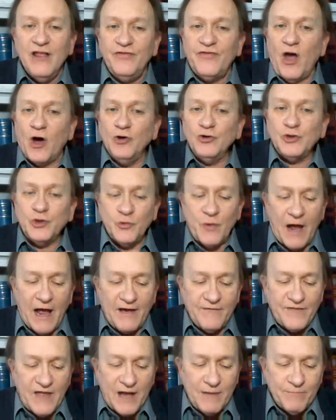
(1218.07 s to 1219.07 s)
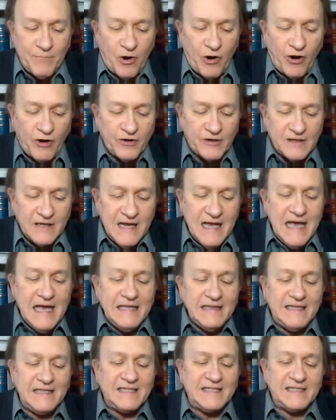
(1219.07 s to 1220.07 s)
Those who have that mark,
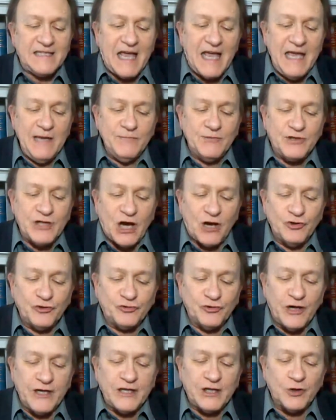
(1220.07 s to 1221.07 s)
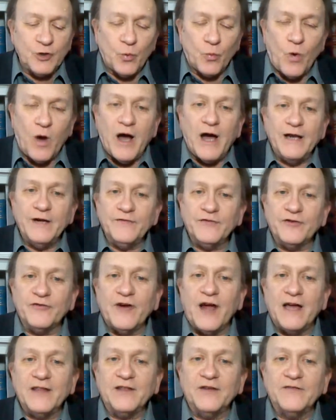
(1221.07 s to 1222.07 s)
the same shall drink of the wine of the
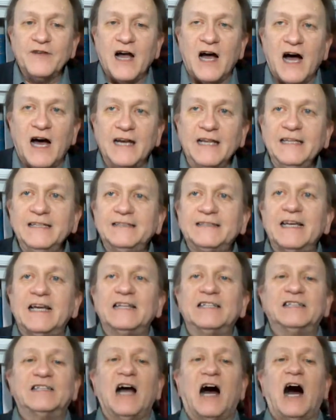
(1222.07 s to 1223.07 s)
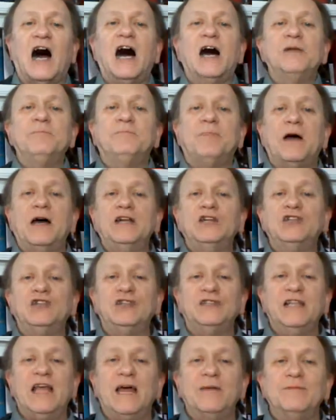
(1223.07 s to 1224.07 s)
wrath of God. He said God
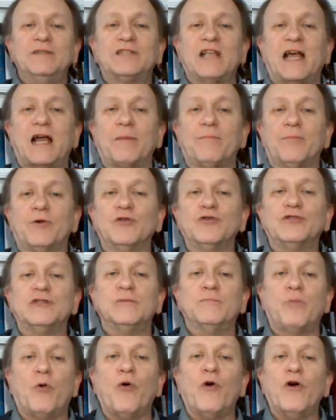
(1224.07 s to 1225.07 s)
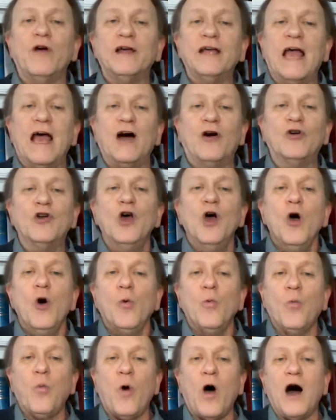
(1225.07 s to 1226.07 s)
punishing them is like a person pouring out
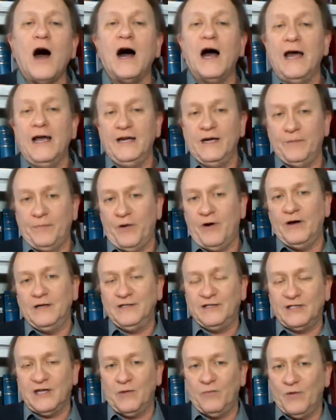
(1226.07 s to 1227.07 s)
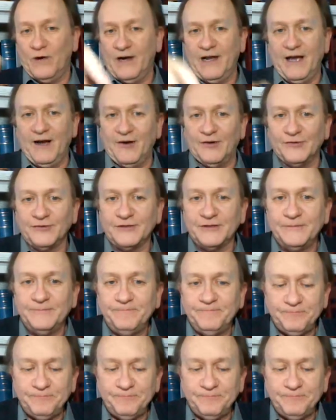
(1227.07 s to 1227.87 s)
wine upon someone else.